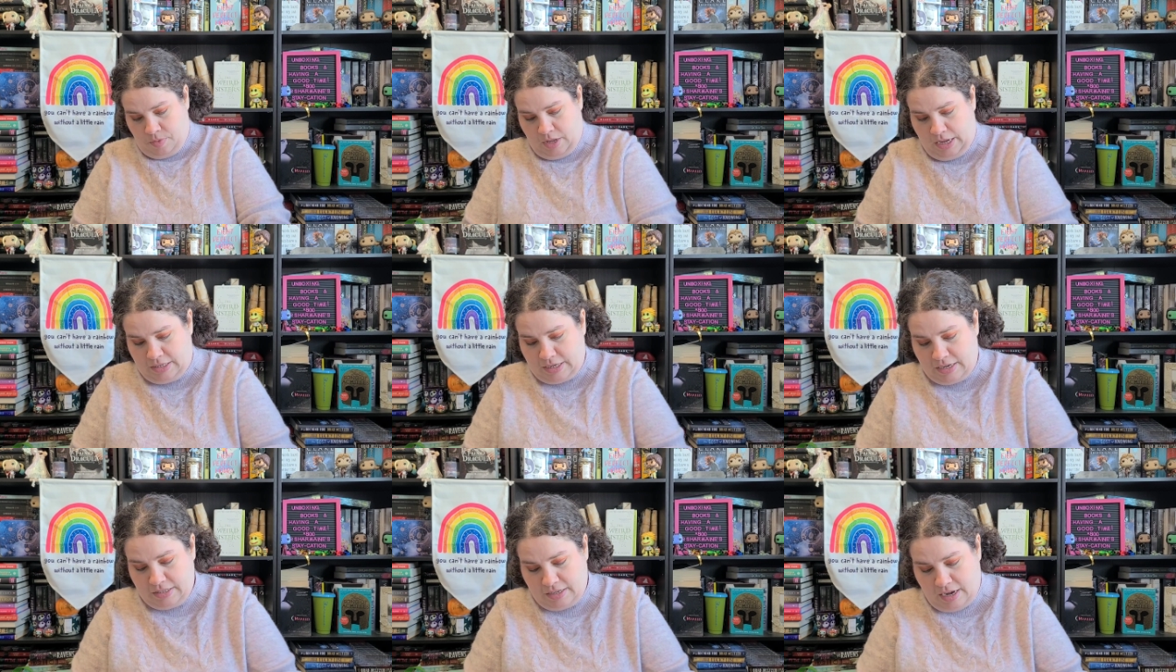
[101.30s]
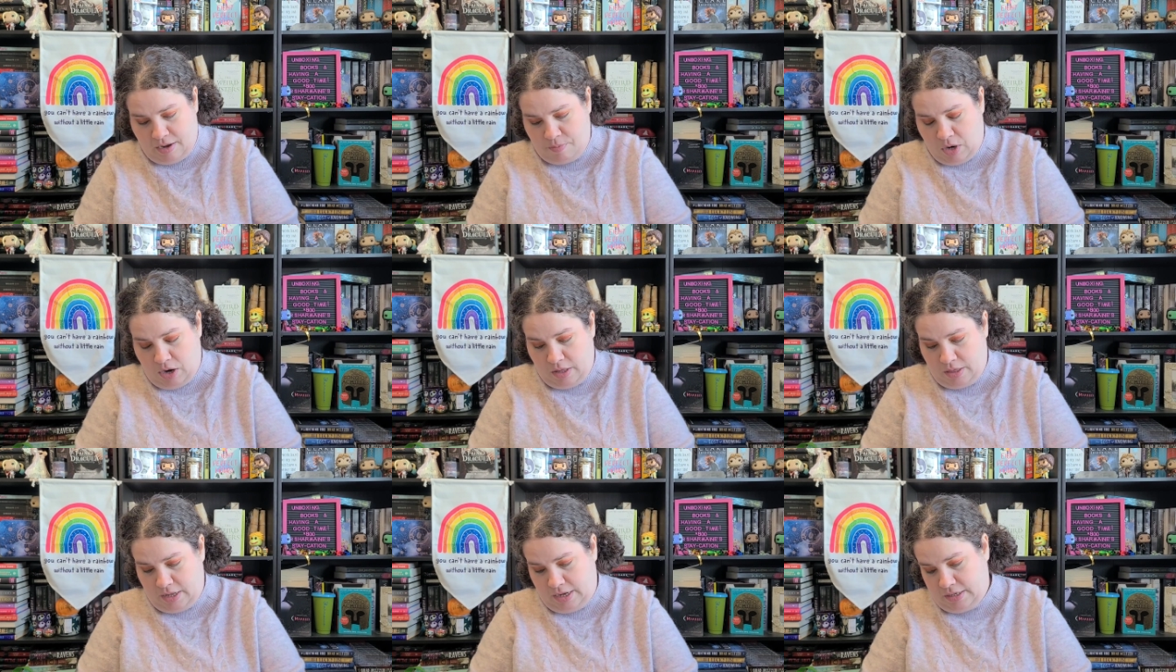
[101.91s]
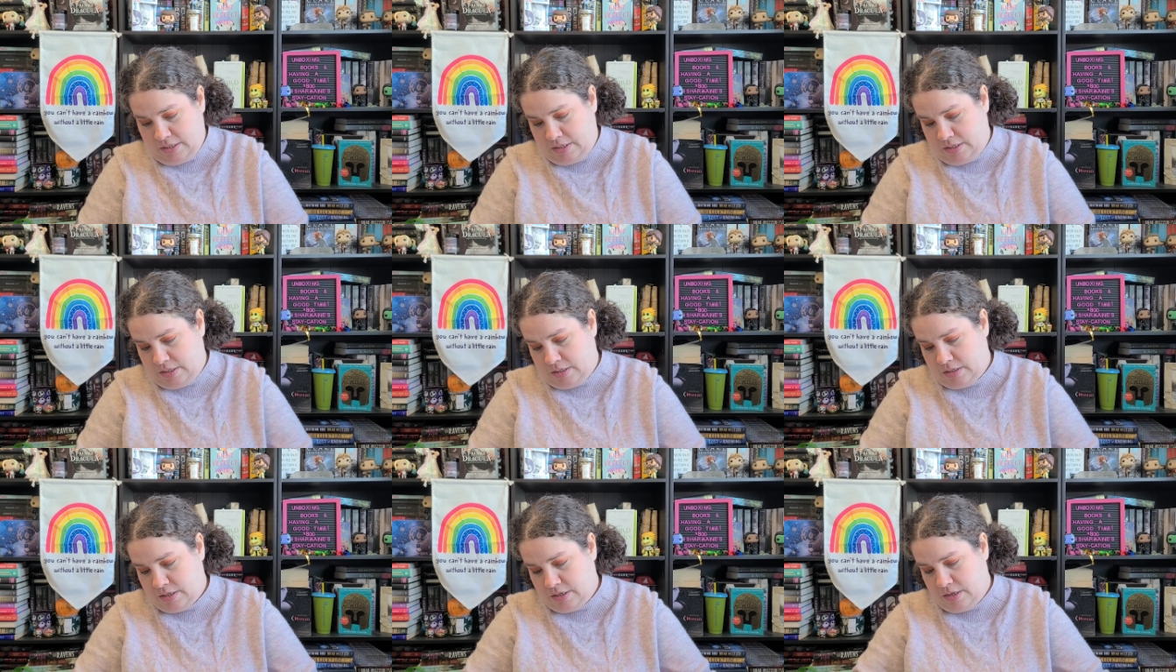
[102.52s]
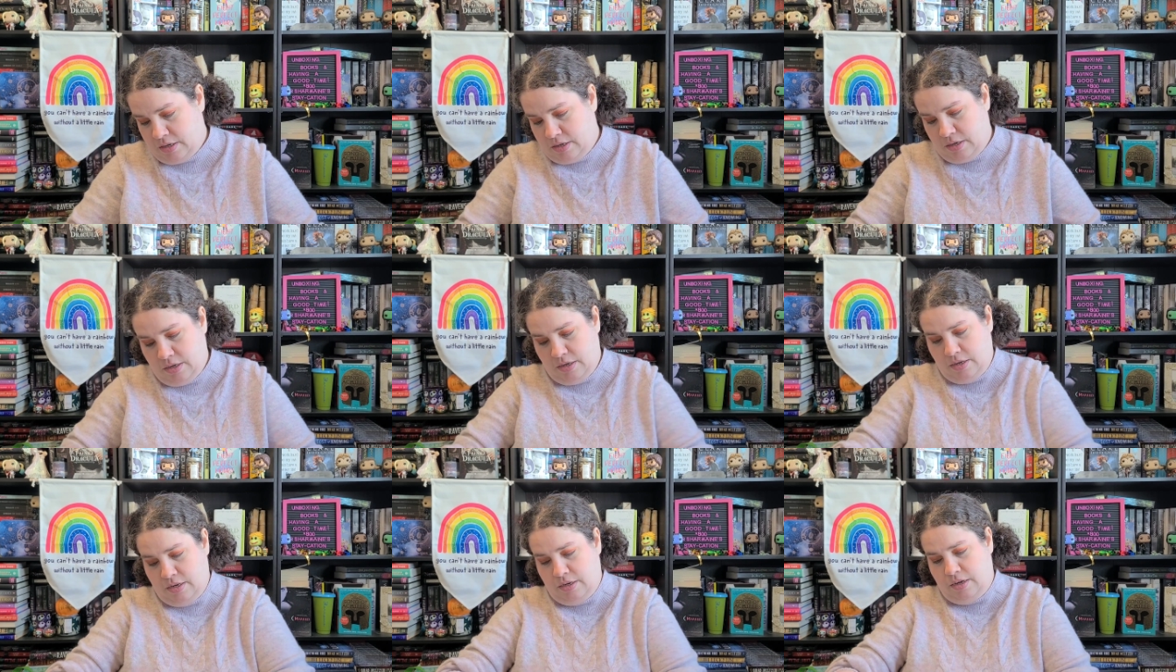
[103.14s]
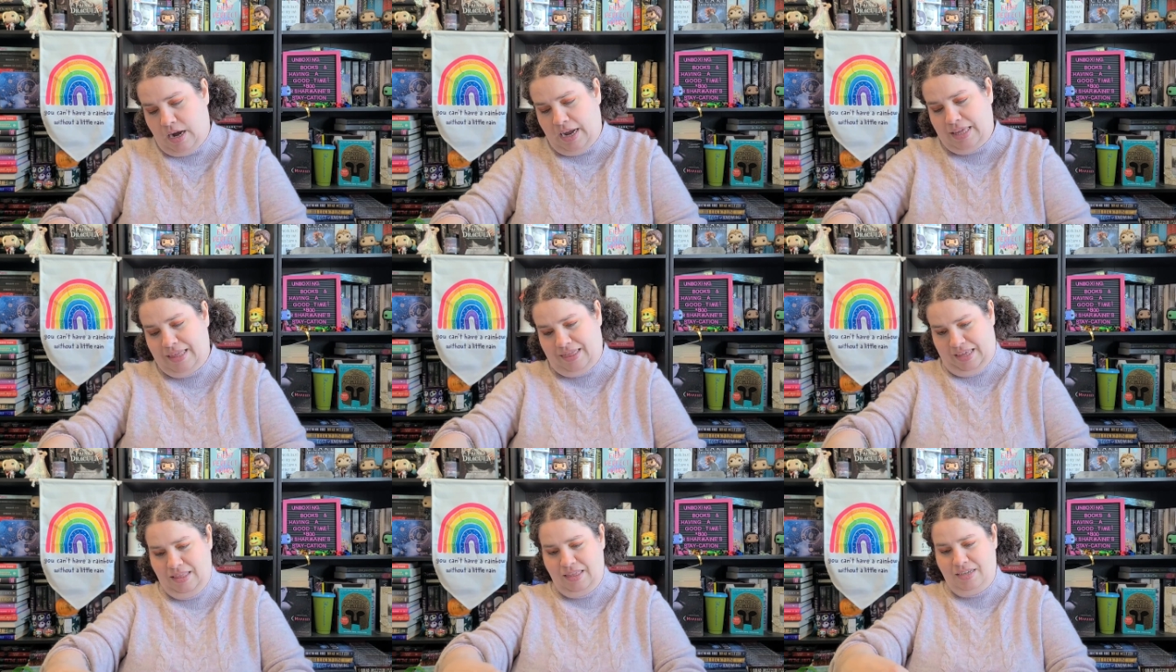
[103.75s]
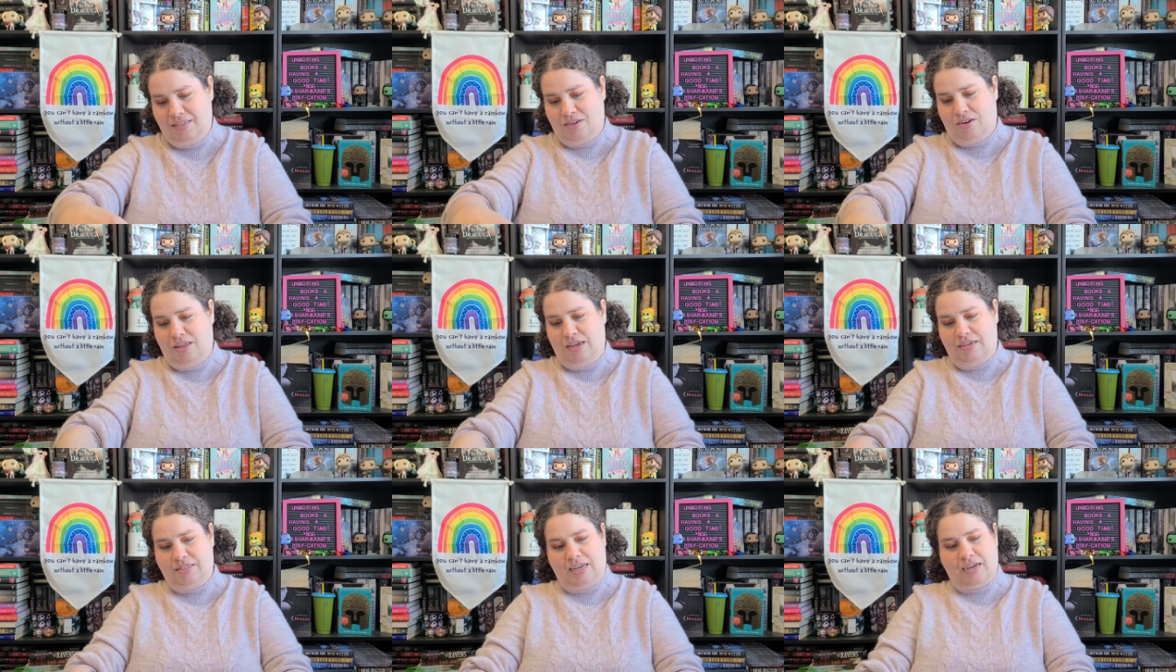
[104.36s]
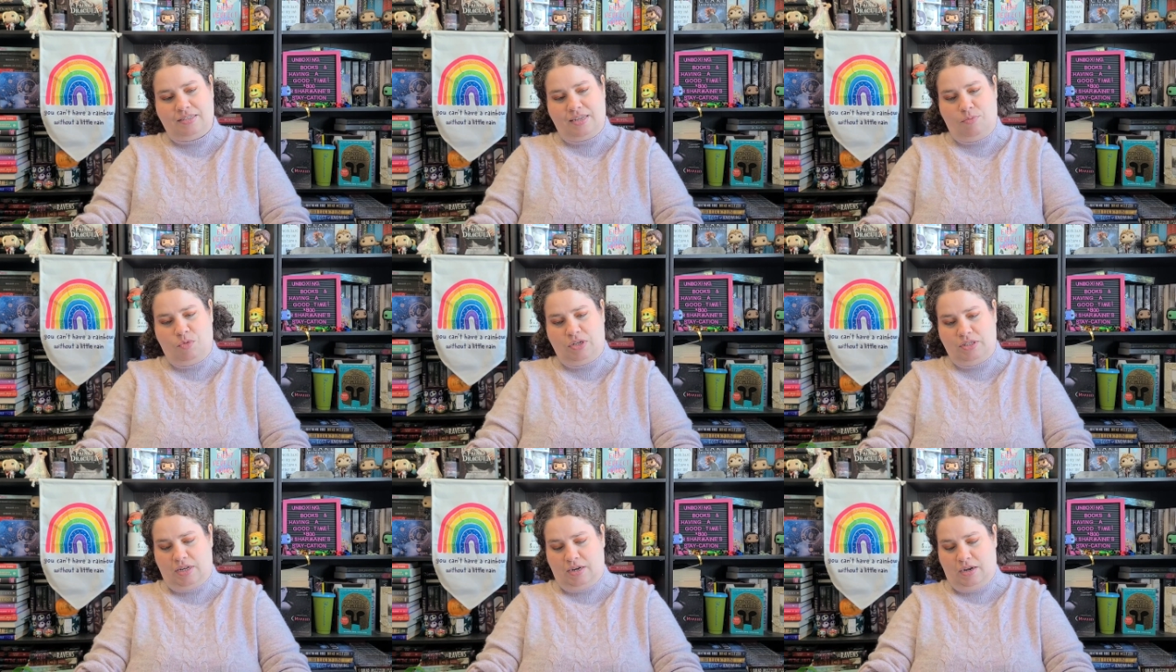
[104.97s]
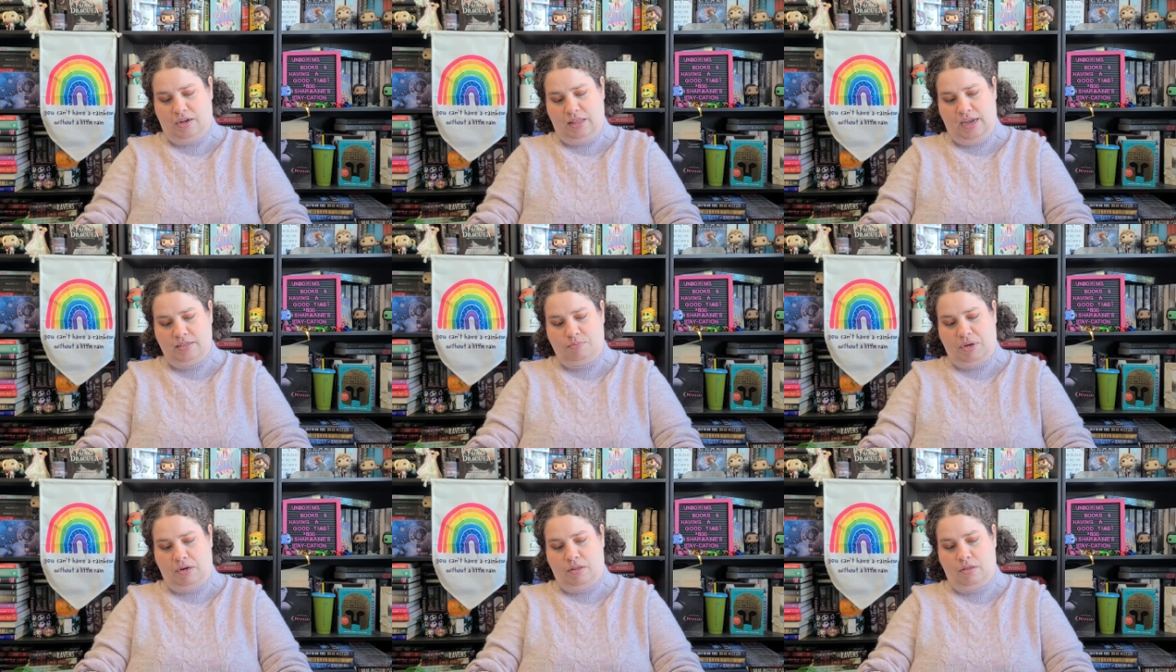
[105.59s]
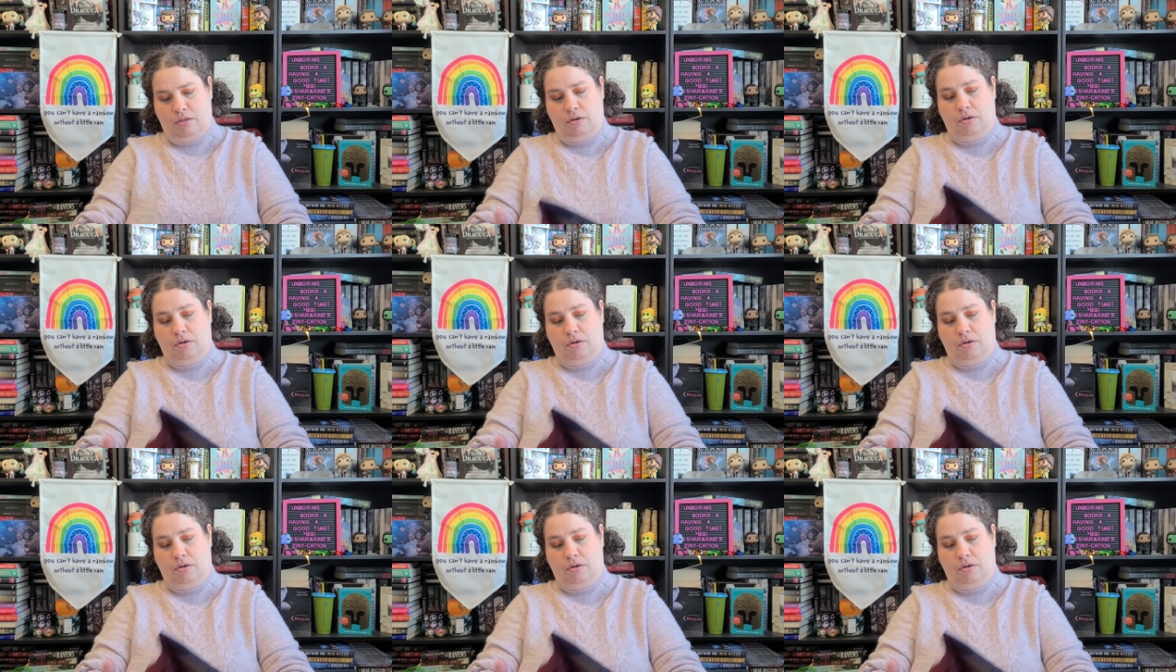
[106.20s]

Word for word: It does come on this. I think these are the exact same ones that I got last month.